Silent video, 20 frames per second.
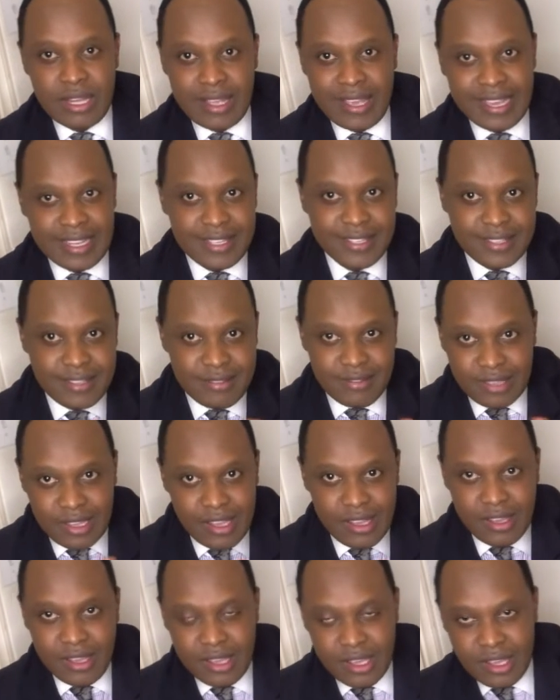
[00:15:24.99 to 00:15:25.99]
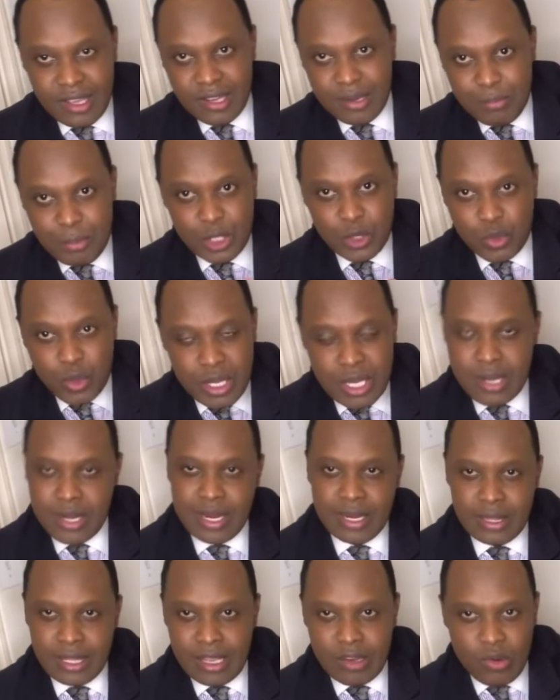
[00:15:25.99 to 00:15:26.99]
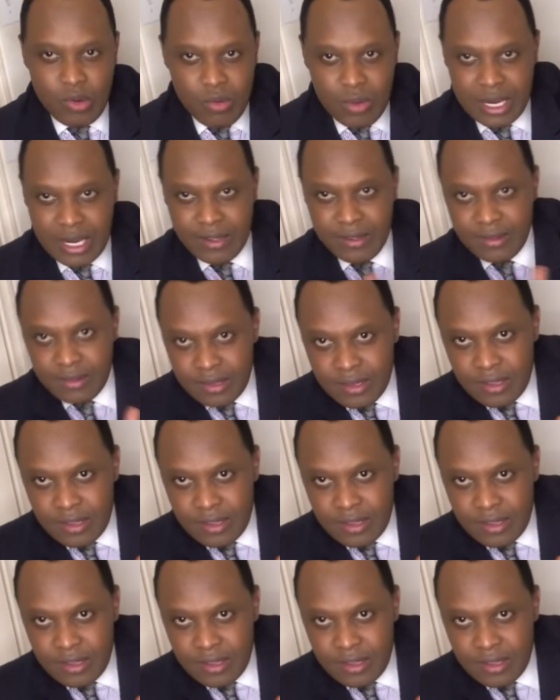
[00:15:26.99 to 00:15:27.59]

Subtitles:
gets in between, and they don't want to